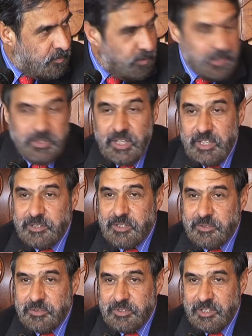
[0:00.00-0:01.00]
We say it
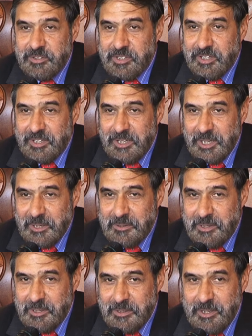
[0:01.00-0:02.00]
is
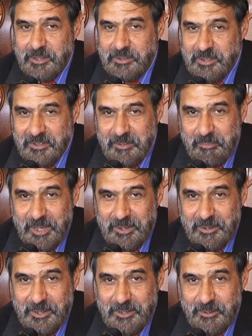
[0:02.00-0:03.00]
interconnected,
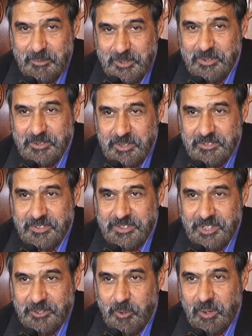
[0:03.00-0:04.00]
interdependent, which it is.
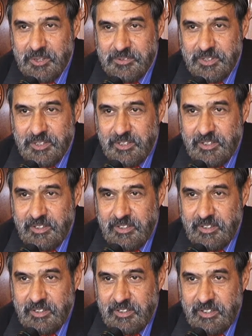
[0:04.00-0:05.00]
Technology
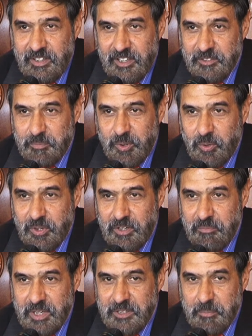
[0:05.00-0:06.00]
has
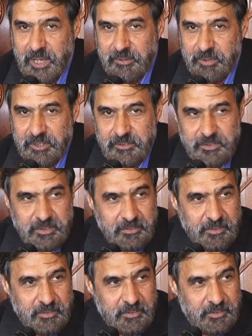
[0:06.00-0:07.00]
broken many barriers.
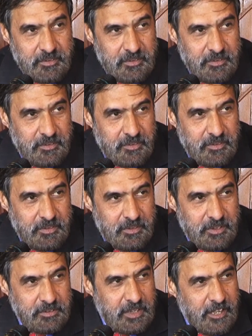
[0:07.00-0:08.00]

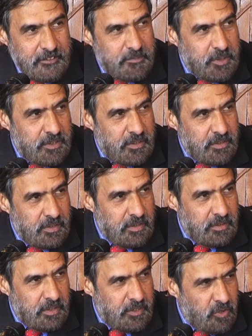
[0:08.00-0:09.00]
And there has been
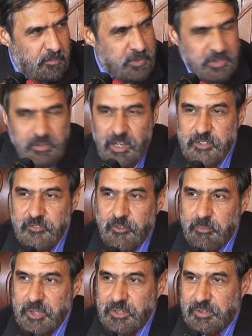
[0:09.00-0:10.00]
enormous
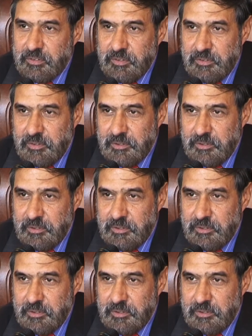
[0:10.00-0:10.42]
transformation.